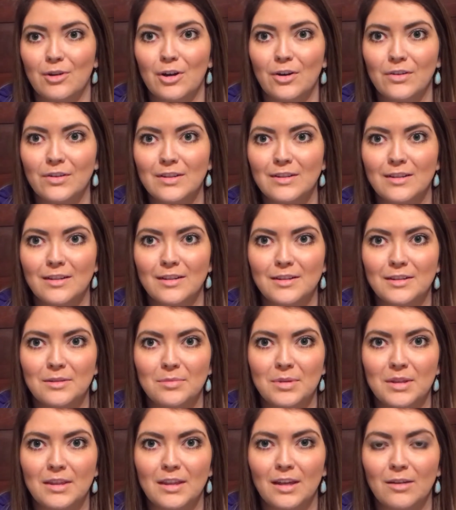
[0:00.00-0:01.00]
all these things to
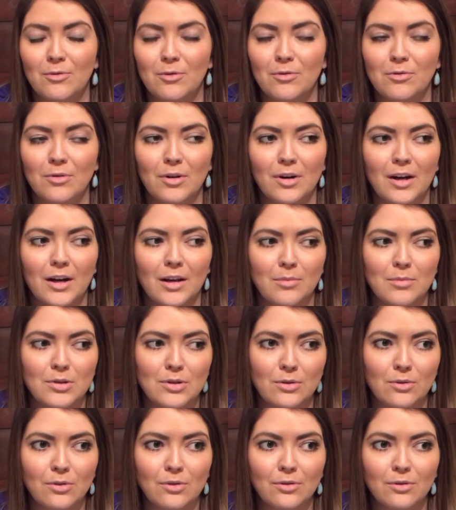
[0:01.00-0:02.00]
be thankful for, and I'm
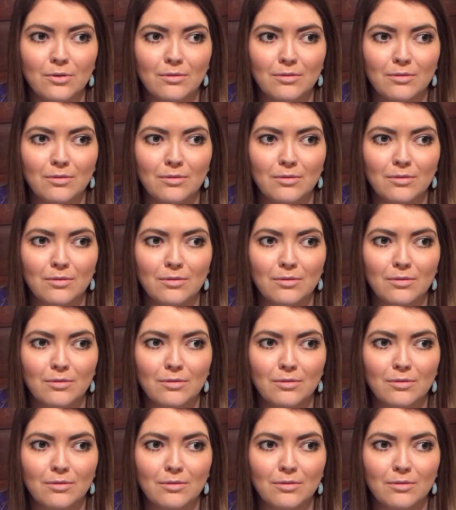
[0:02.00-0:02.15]
so